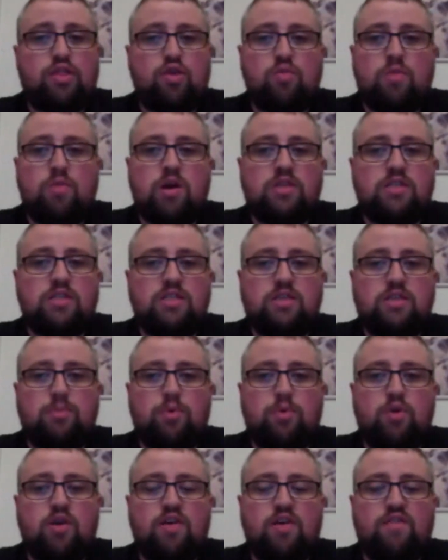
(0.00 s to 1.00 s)
get through
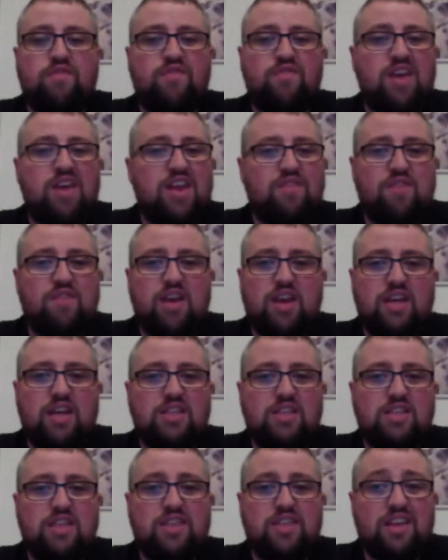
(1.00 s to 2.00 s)
Marcin Tybura very,
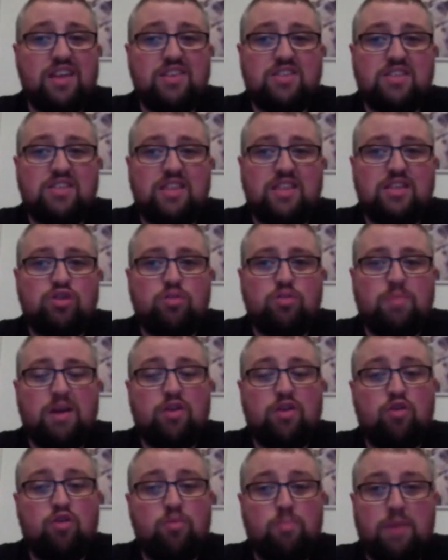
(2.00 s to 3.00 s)
very easily. I think
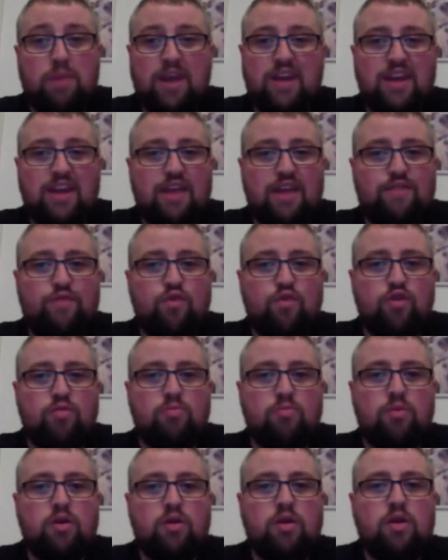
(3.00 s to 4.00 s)
this could be a good
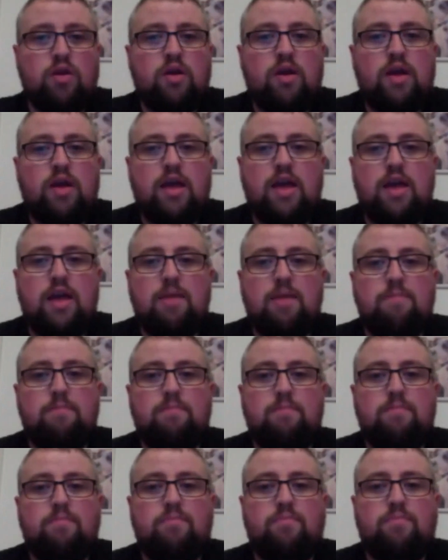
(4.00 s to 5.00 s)
payday for
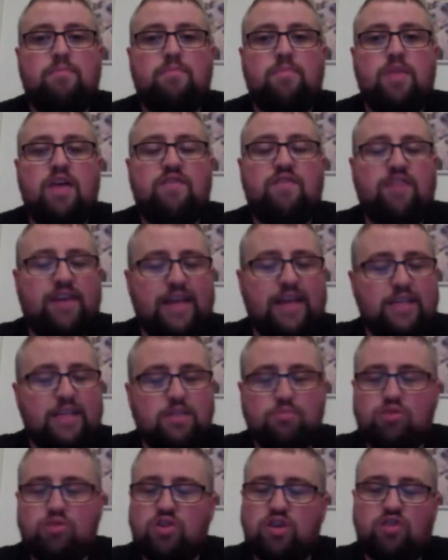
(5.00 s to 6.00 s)
him.
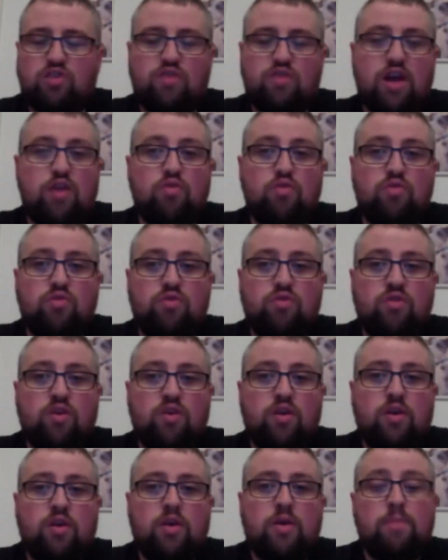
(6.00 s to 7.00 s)
If he gets him to the
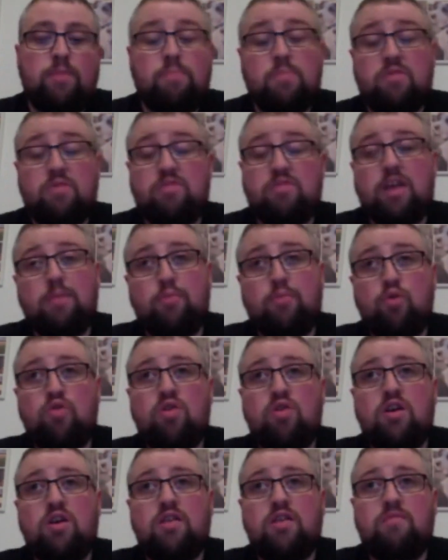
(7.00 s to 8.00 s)
ground,
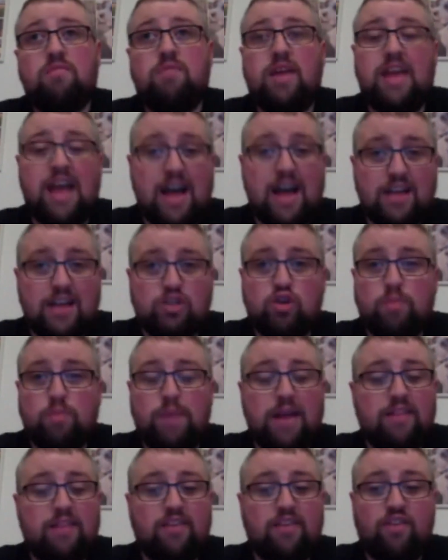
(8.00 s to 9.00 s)
Tybura, he
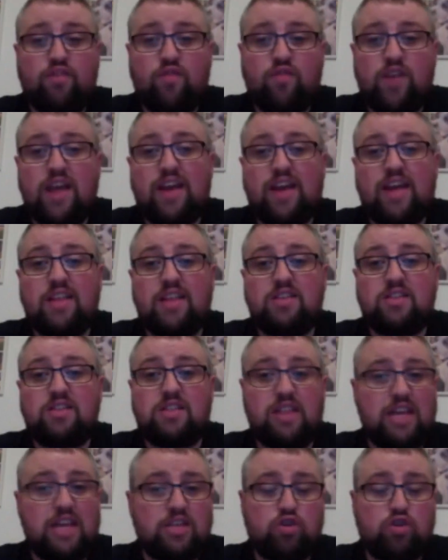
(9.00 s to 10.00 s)
has got back to his feet
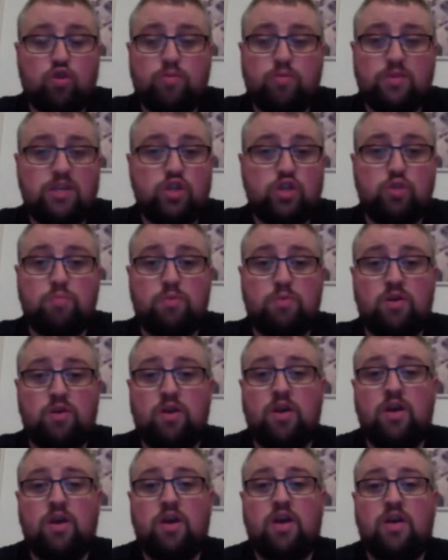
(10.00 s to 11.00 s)
against lesser
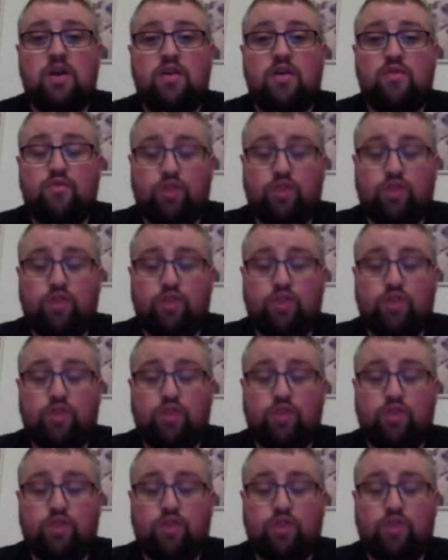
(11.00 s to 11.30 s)
opposition, but